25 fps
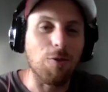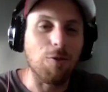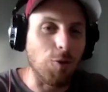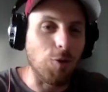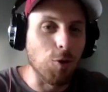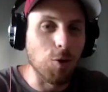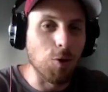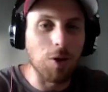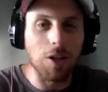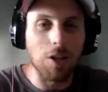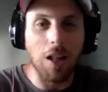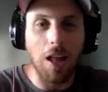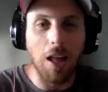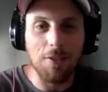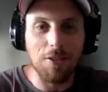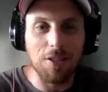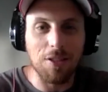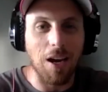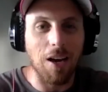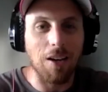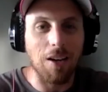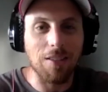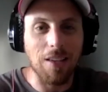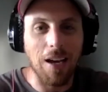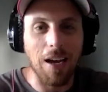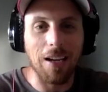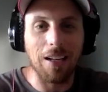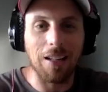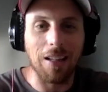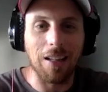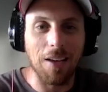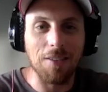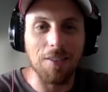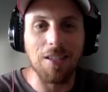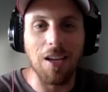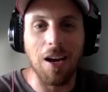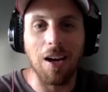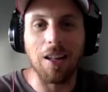food and lifestyle, diet and
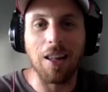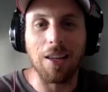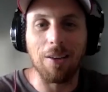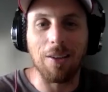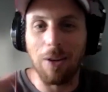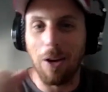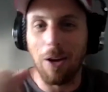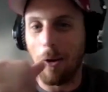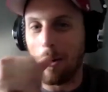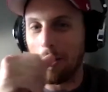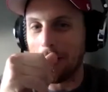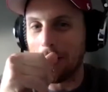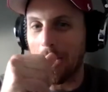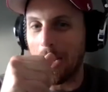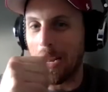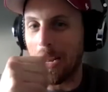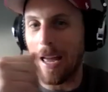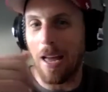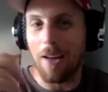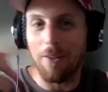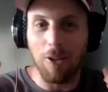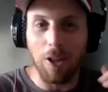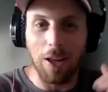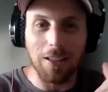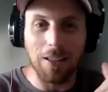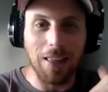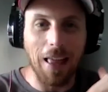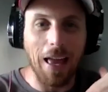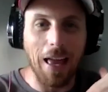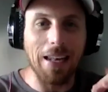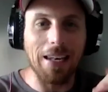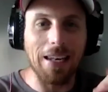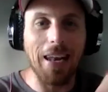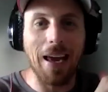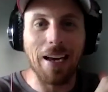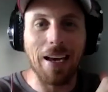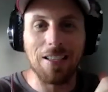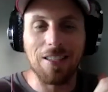lifestyle. Like we always got to have that
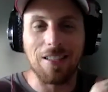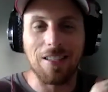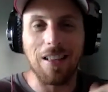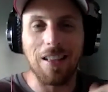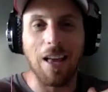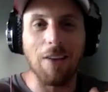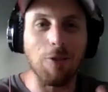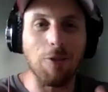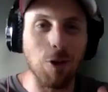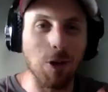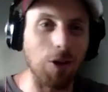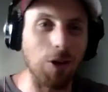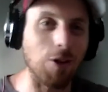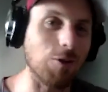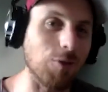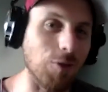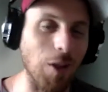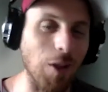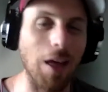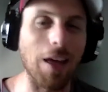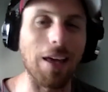next level of